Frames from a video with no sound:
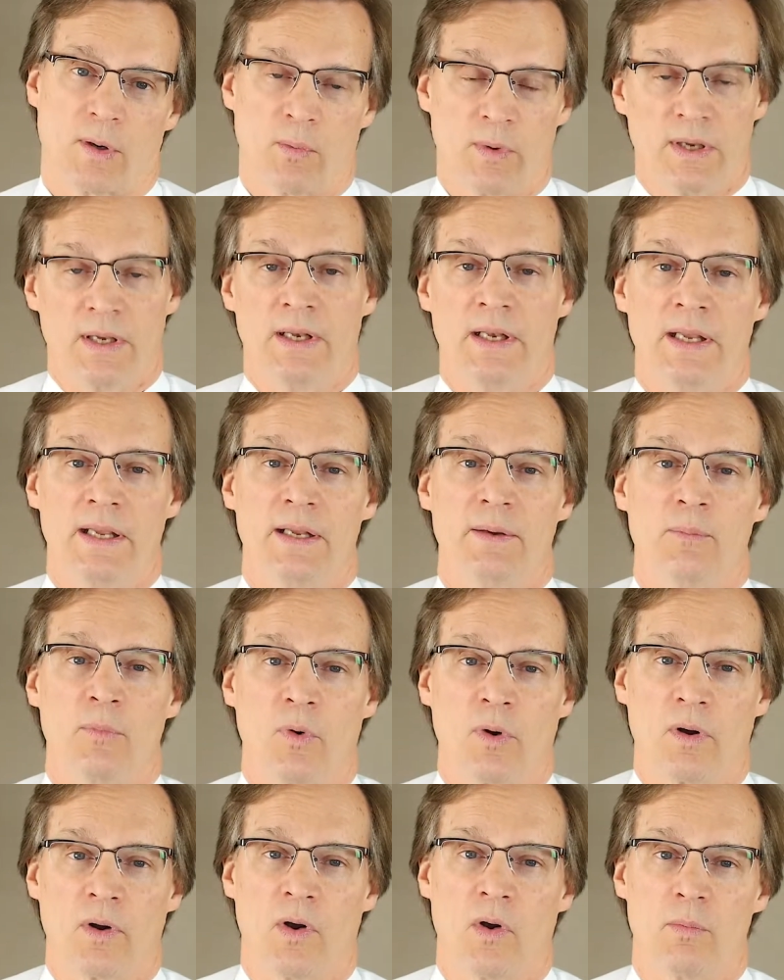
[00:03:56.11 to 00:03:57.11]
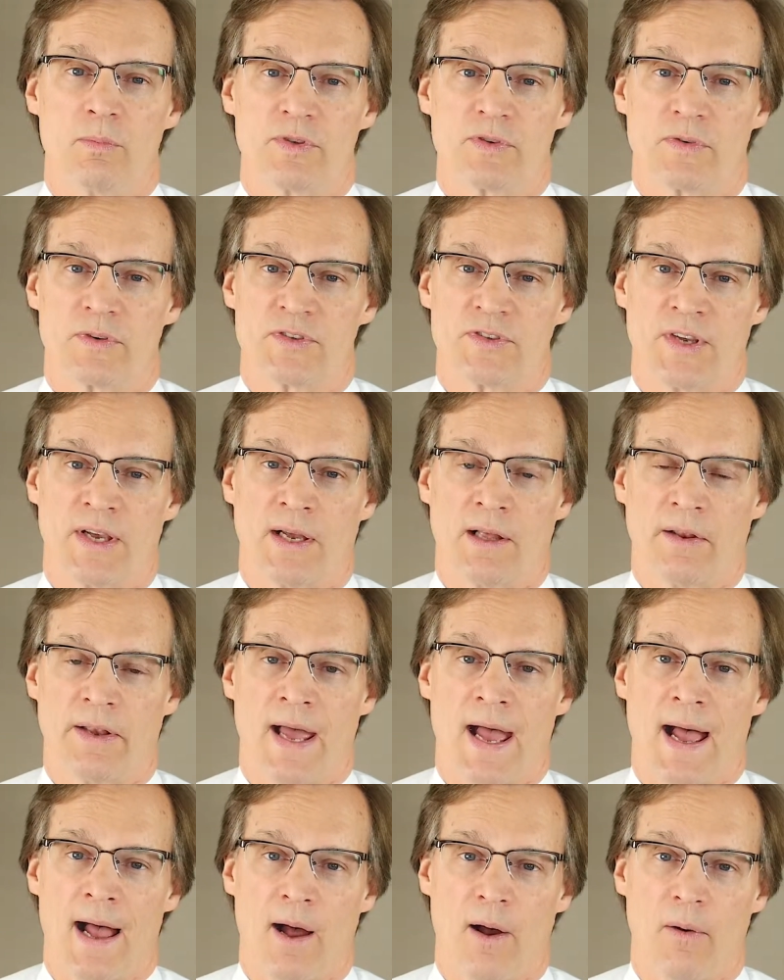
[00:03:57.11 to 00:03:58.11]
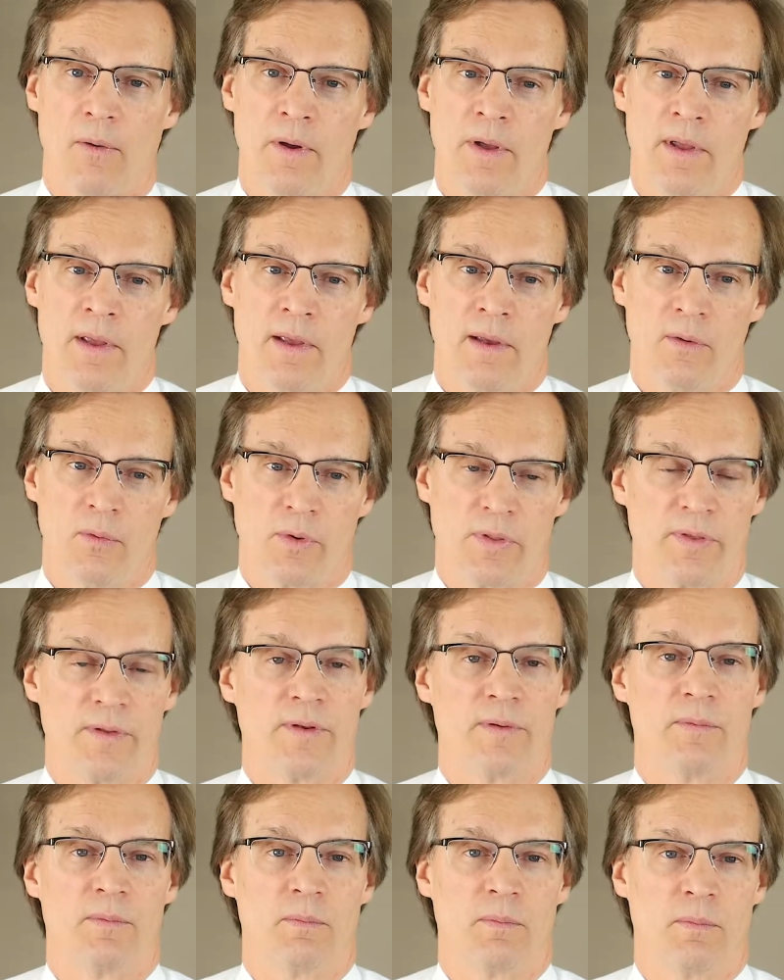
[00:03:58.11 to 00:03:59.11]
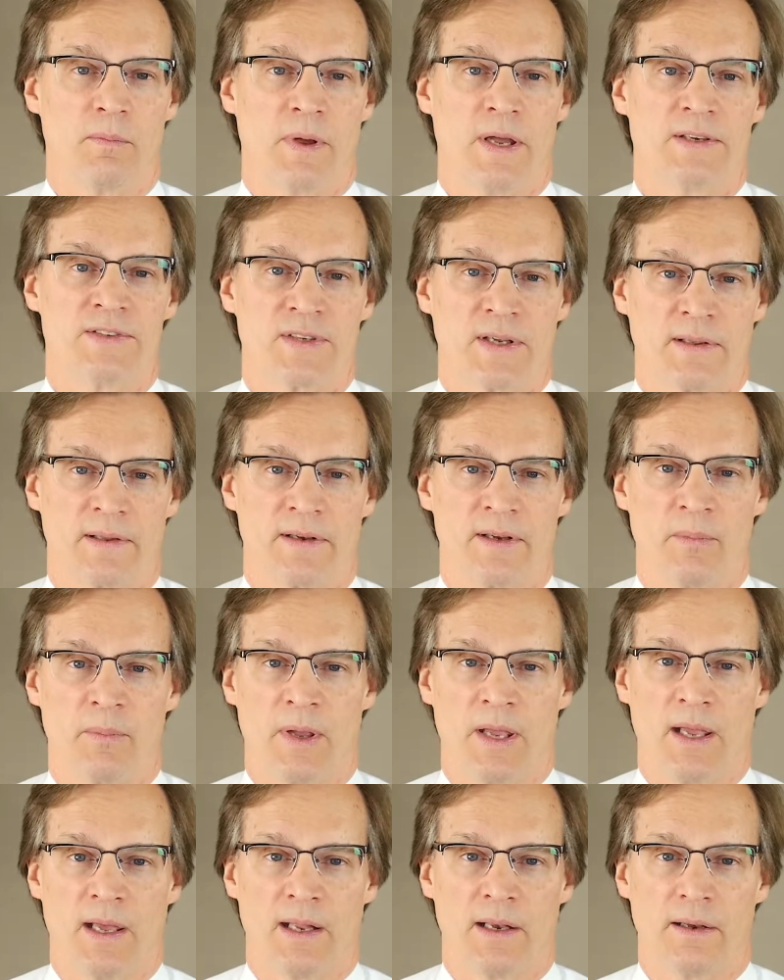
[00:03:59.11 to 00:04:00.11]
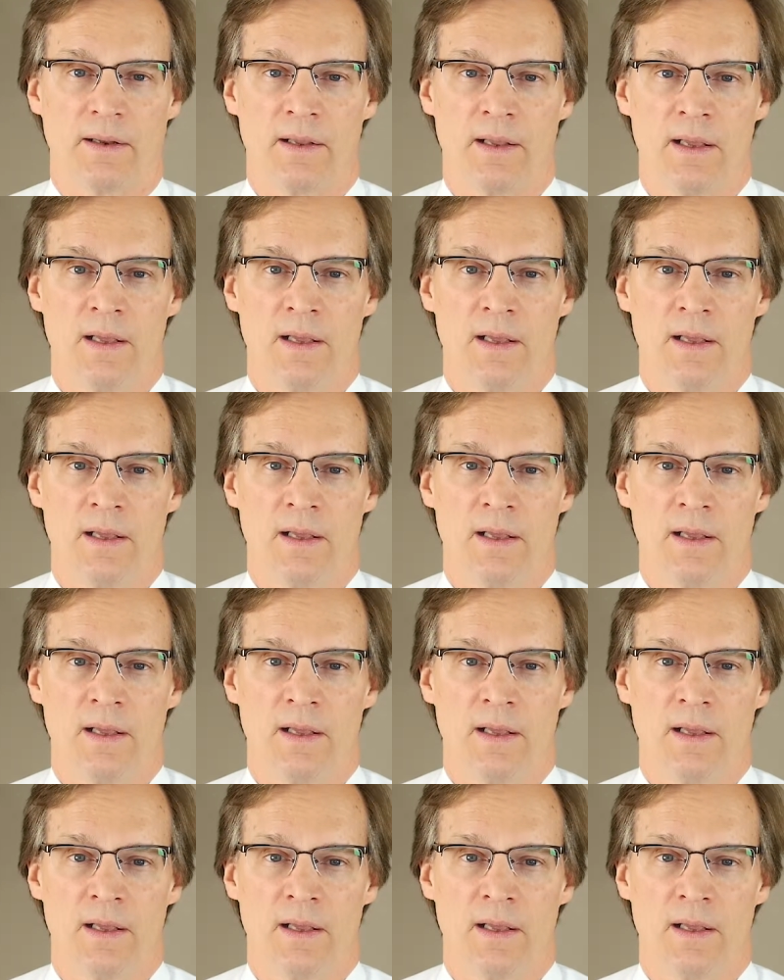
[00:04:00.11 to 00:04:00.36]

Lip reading: We need more homes for sale now based on the demand.